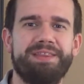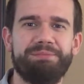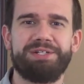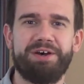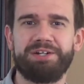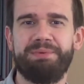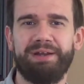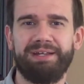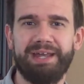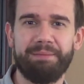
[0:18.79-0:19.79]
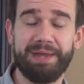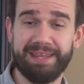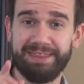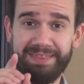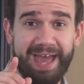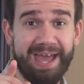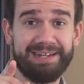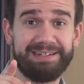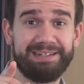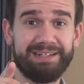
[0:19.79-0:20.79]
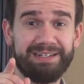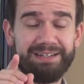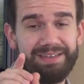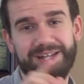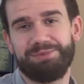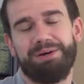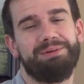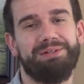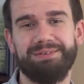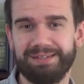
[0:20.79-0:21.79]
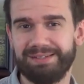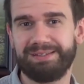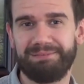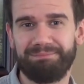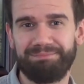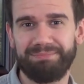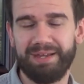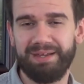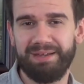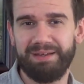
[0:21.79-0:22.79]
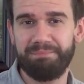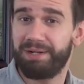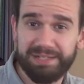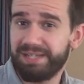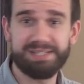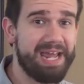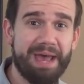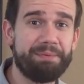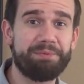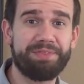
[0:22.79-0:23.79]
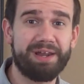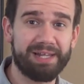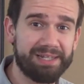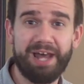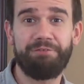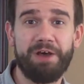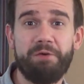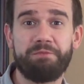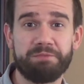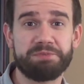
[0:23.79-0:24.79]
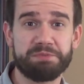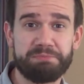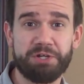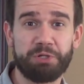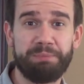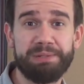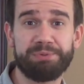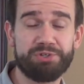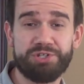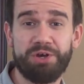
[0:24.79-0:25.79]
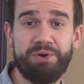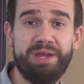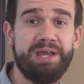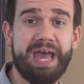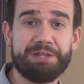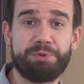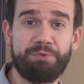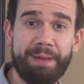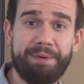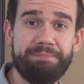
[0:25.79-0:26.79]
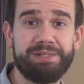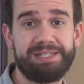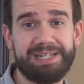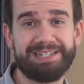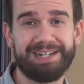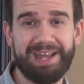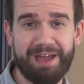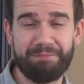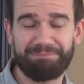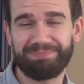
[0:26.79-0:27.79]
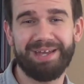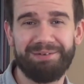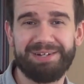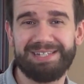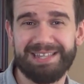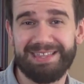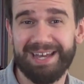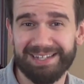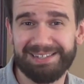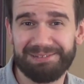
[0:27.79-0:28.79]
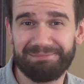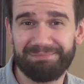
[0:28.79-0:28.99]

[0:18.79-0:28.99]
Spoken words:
that we talked about at camp, and that's why we do this. But it doesn't happen without a lot of help from some special people. So as we wrap up this season of camp, I want to say thanks.